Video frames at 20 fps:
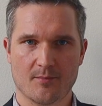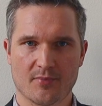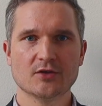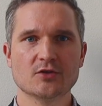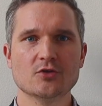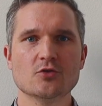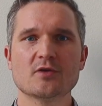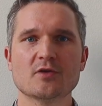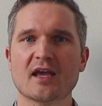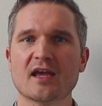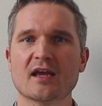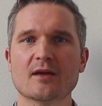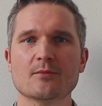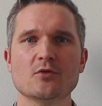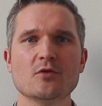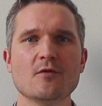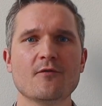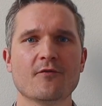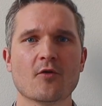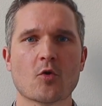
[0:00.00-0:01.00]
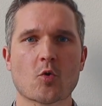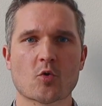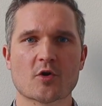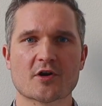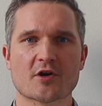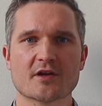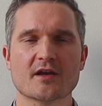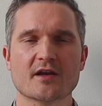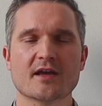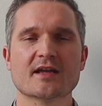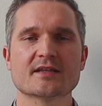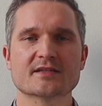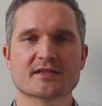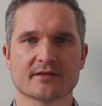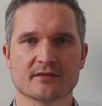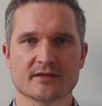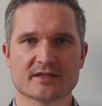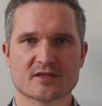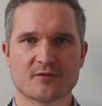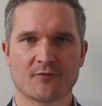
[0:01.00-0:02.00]
You can't move forward until
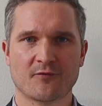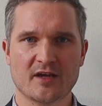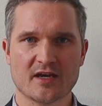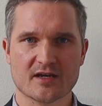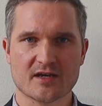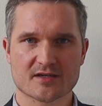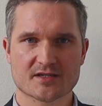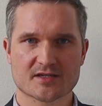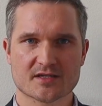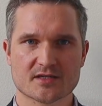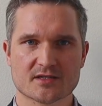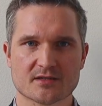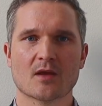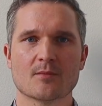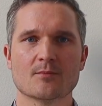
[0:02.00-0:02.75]
it's fixed.